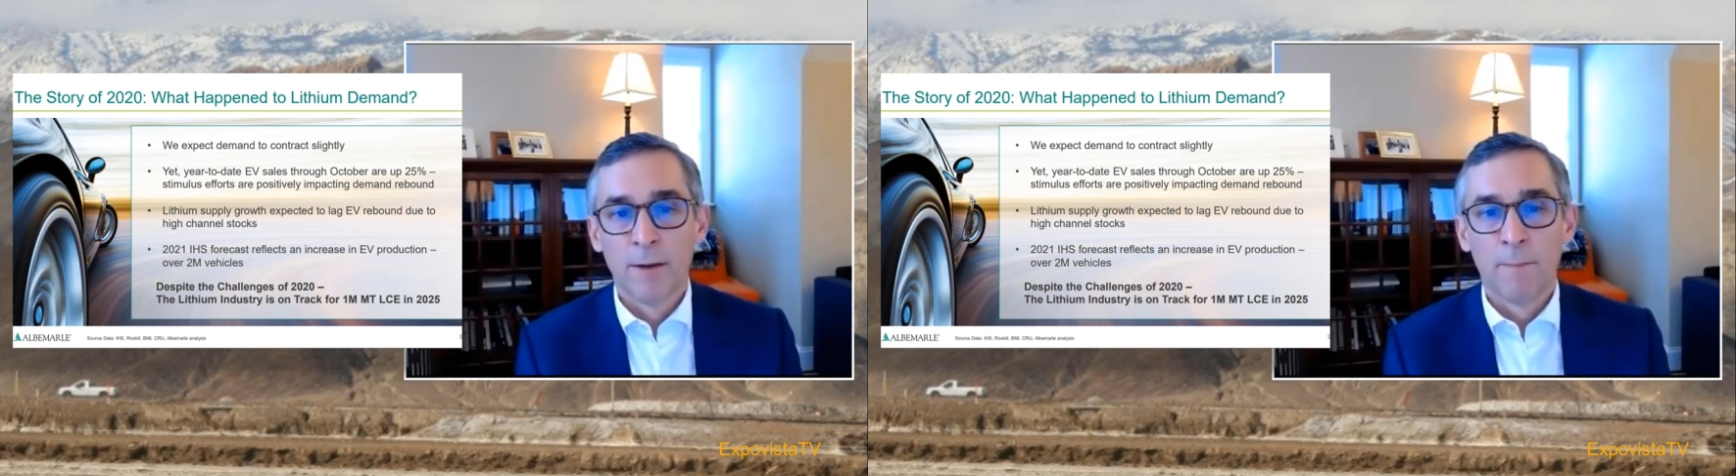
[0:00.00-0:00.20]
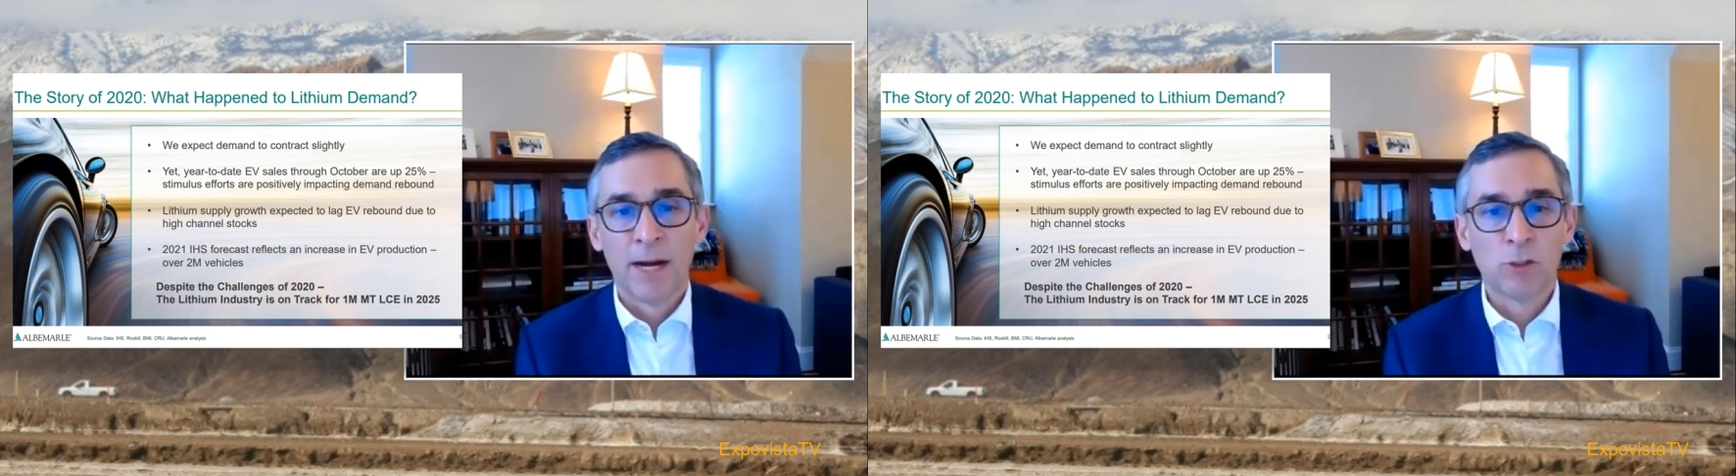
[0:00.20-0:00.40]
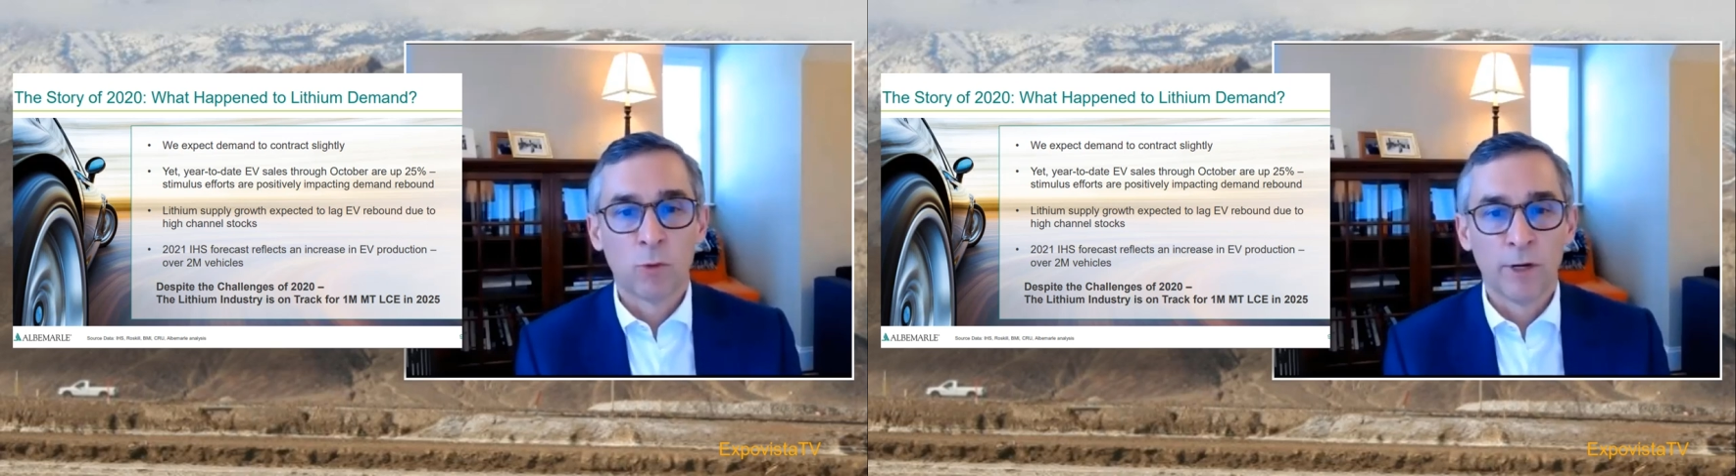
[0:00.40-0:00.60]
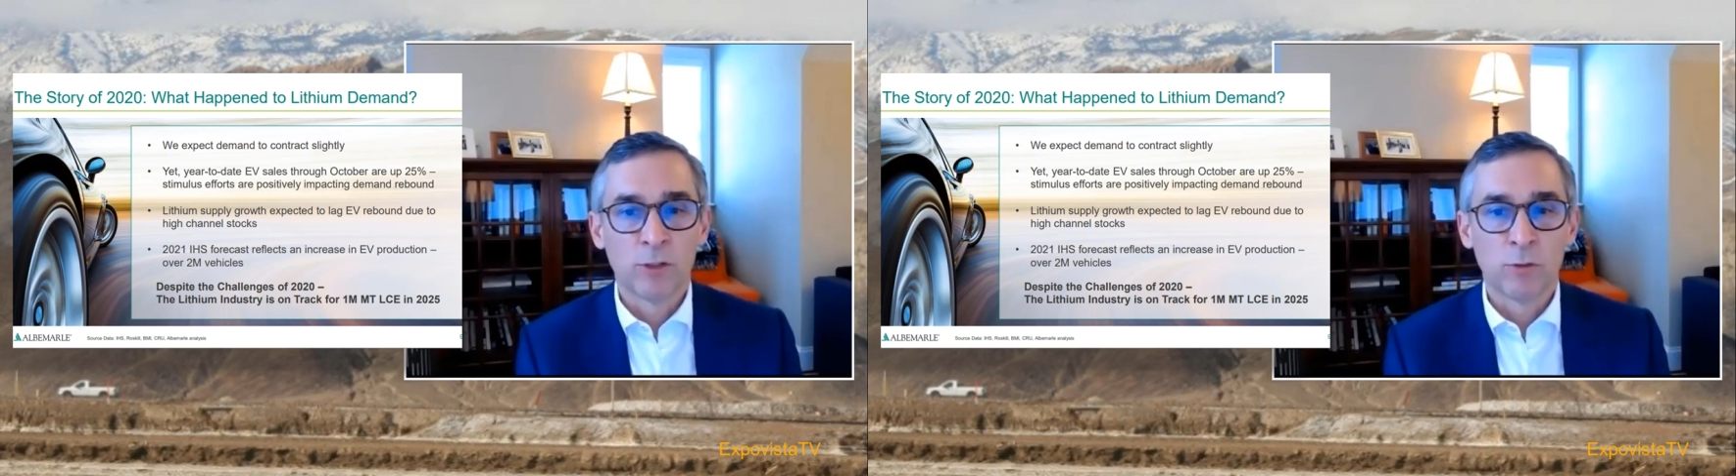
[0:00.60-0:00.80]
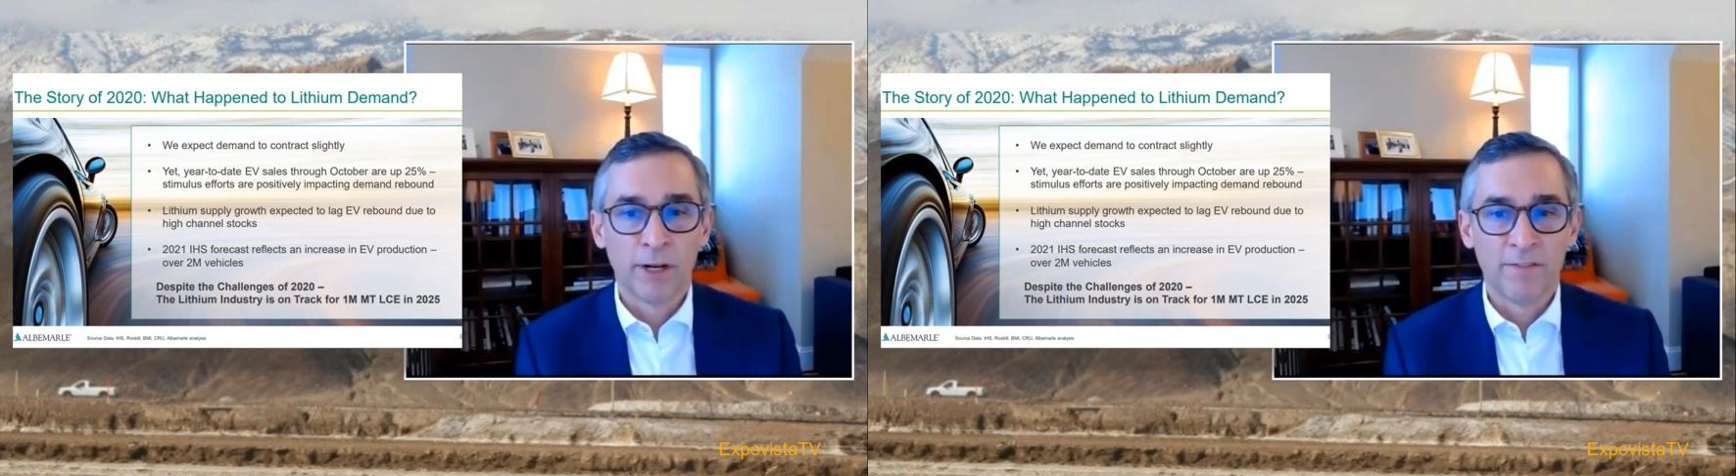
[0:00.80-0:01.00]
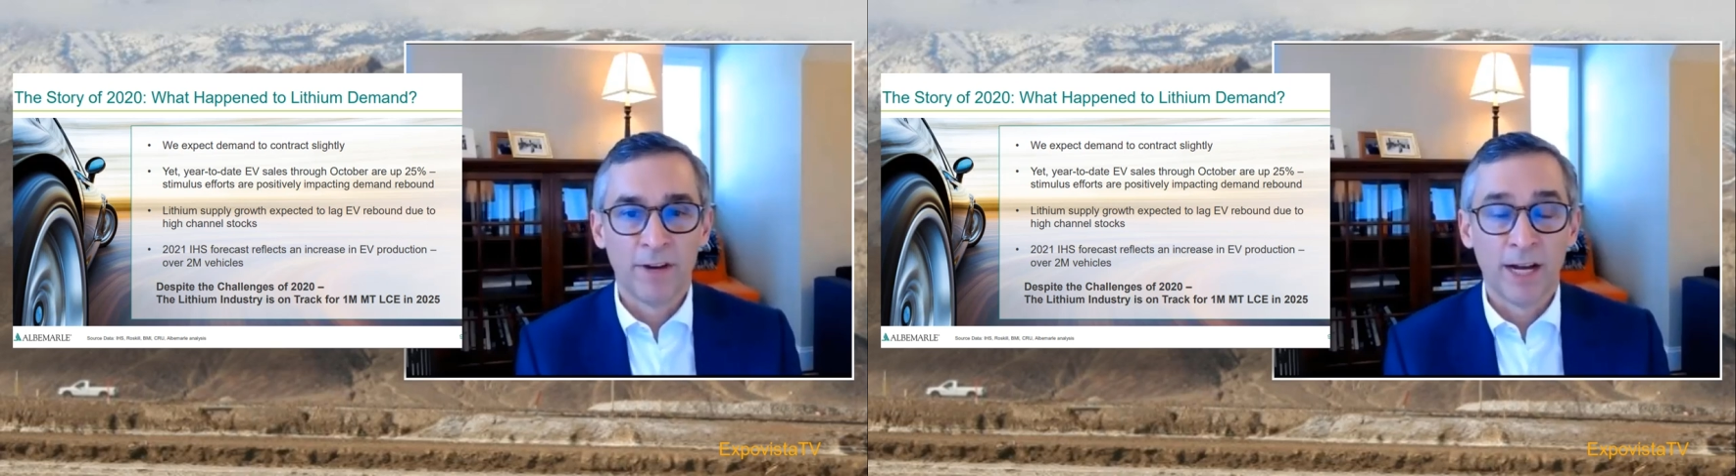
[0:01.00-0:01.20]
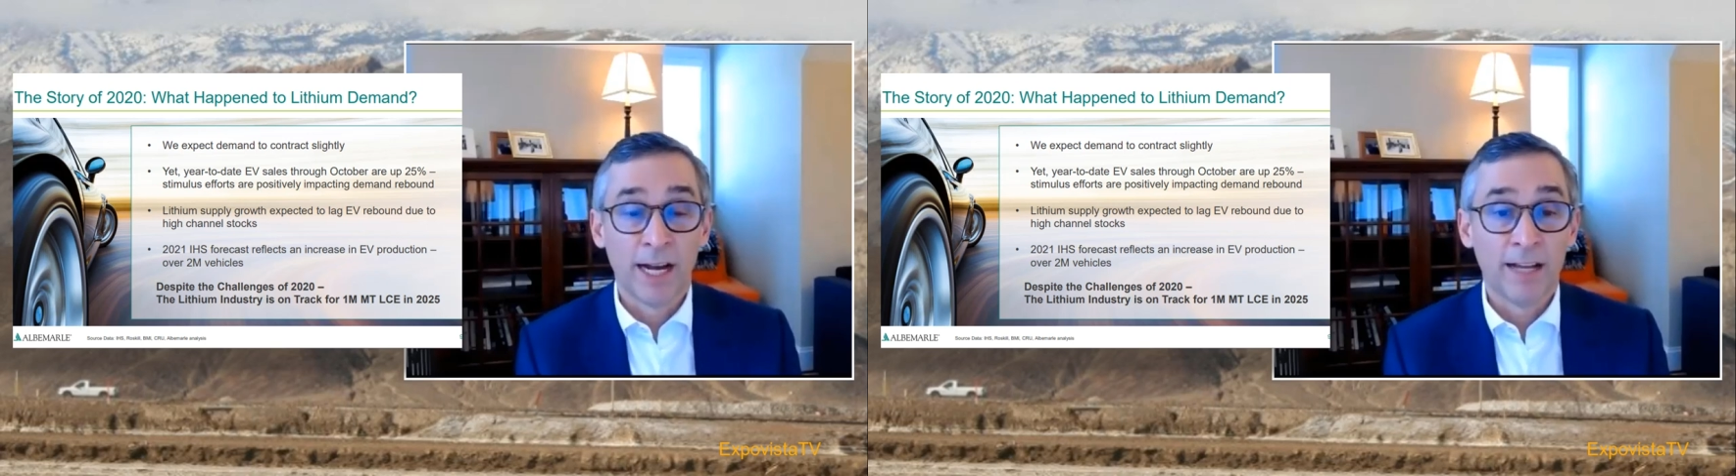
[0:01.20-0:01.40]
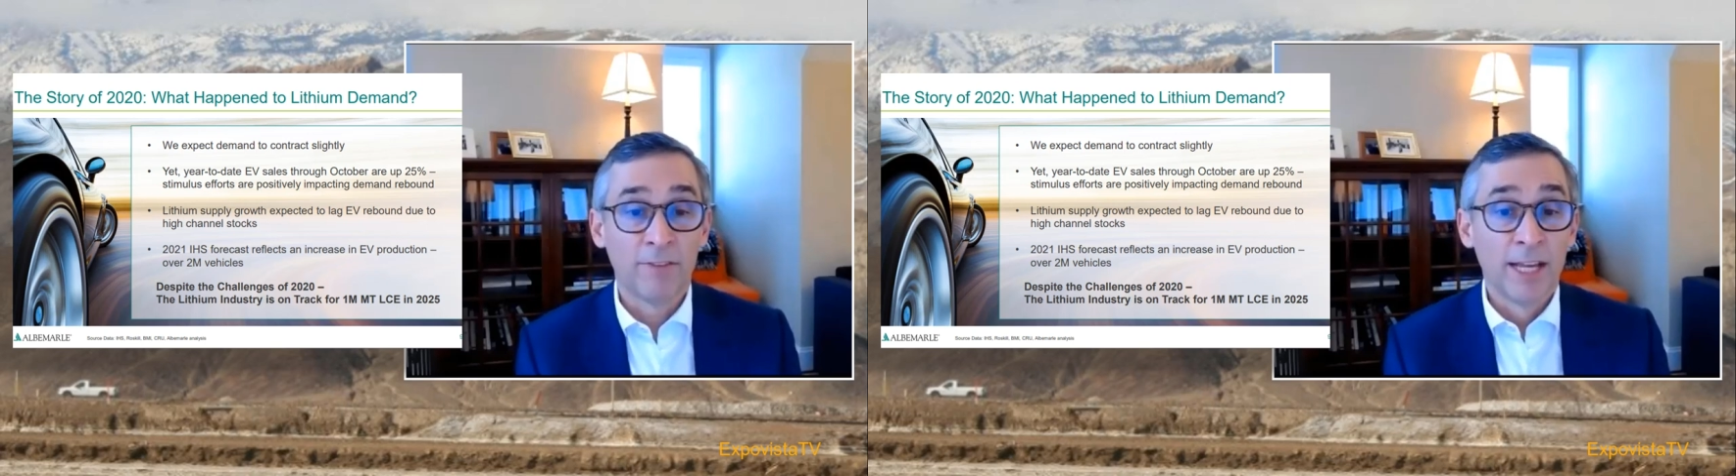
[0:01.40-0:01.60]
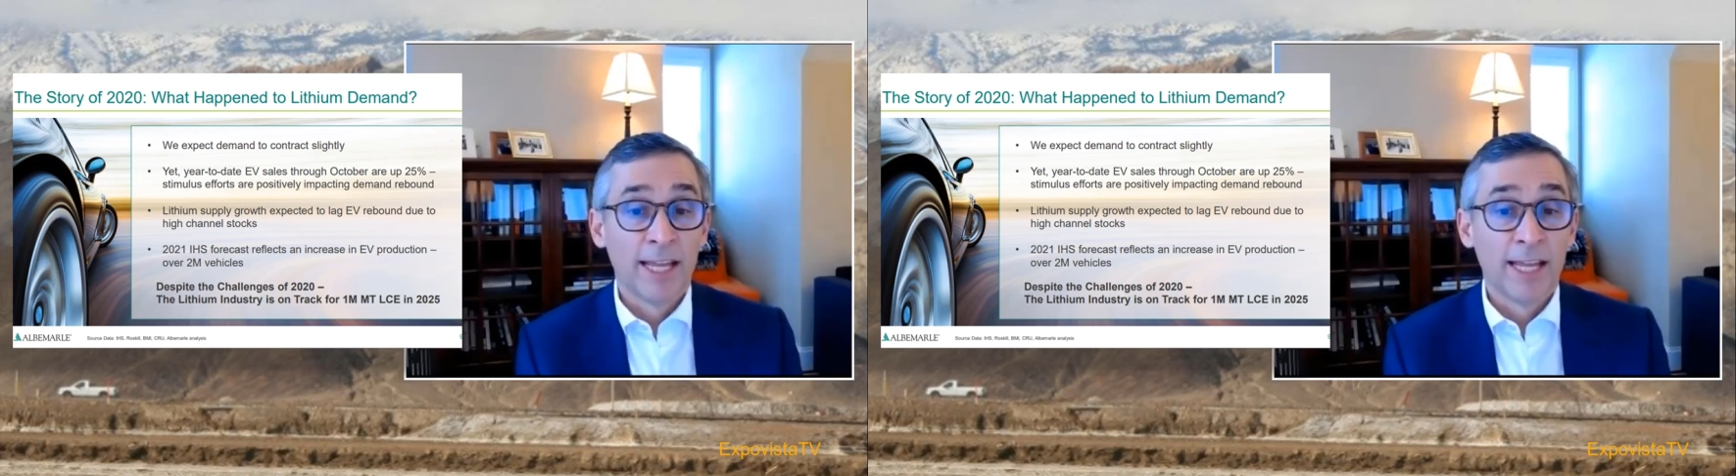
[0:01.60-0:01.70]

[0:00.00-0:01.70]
by 2025.